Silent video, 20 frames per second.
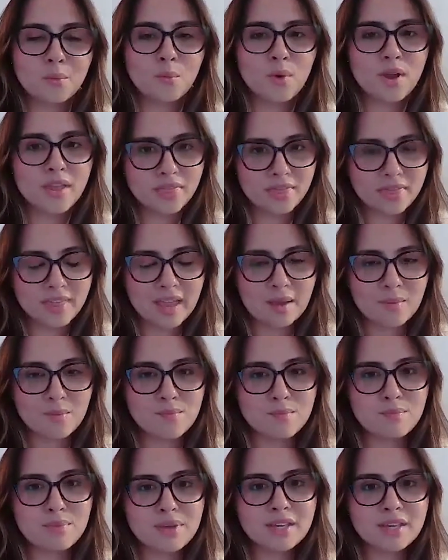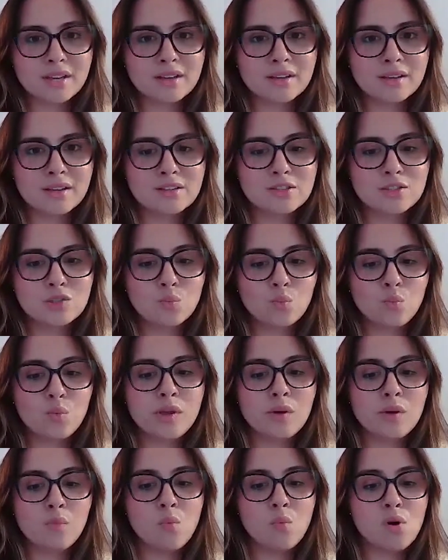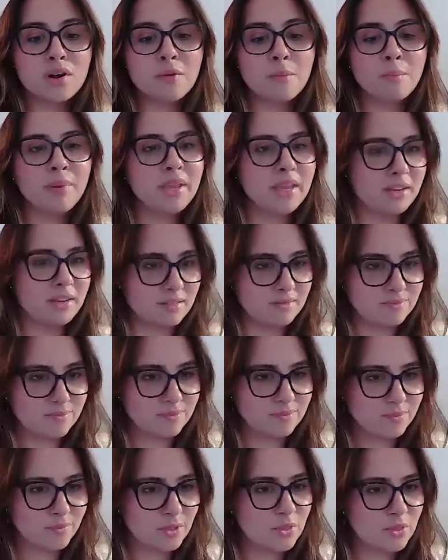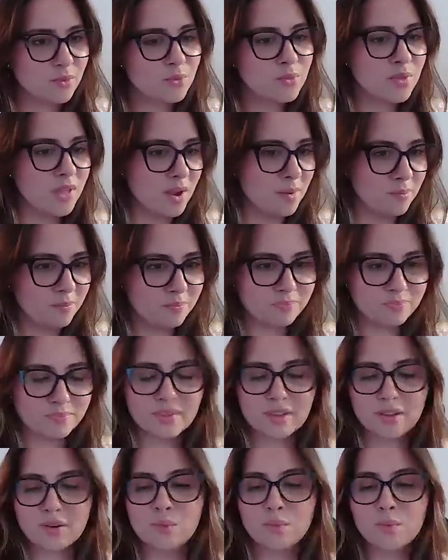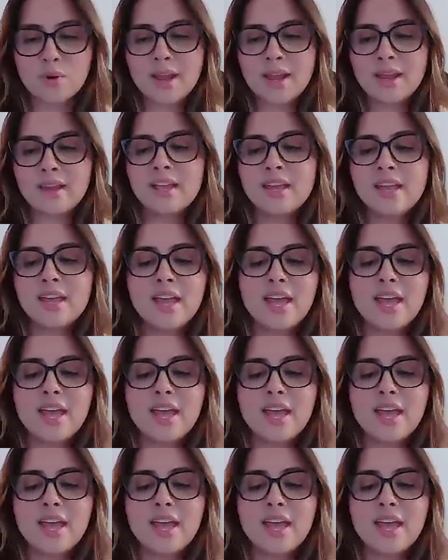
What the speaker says: with them because we won a bid through them, right?